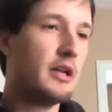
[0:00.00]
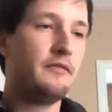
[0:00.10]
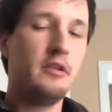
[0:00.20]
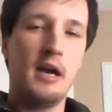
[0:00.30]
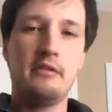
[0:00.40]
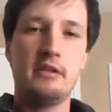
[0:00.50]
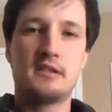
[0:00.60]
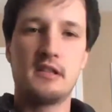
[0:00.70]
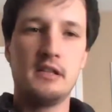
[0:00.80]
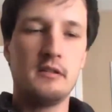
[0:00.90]
if you haven't
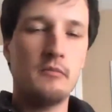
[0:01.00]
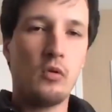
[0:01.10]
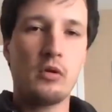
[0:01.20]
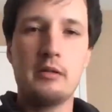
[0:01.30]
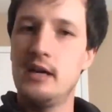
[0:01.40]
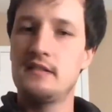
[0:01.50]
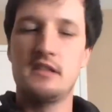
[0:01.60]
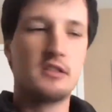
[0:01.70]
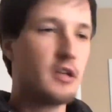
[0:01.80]
seen the morning message,